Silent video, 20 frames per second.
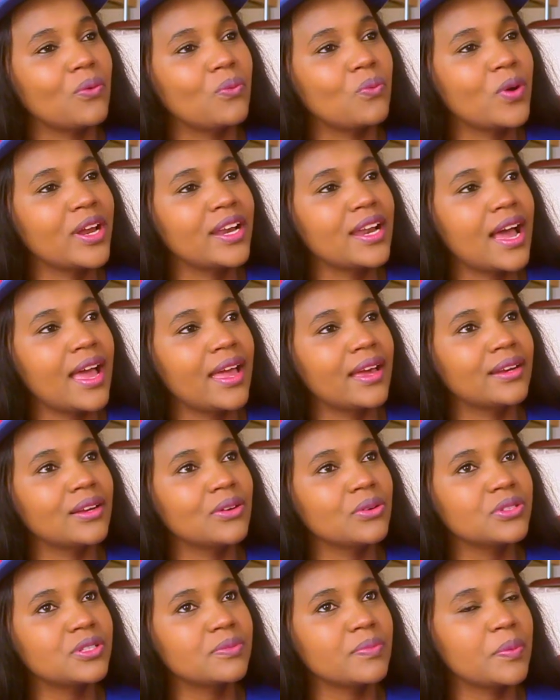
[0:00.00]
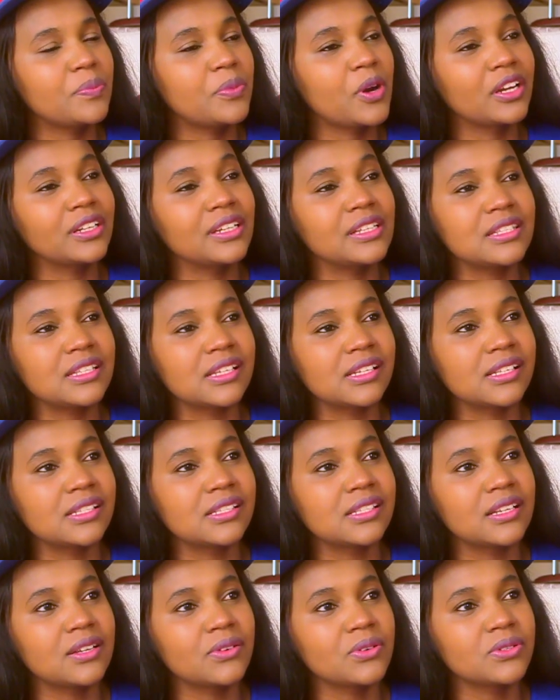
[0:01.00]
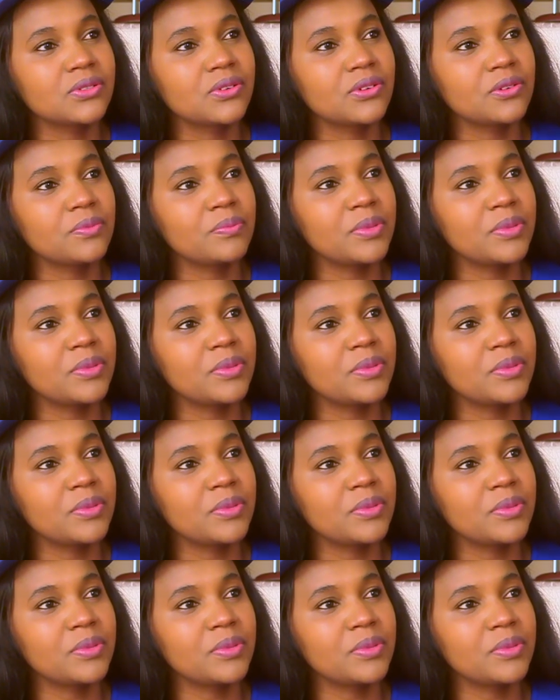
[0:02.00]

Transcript: When I announced my pregnancy and I said I was going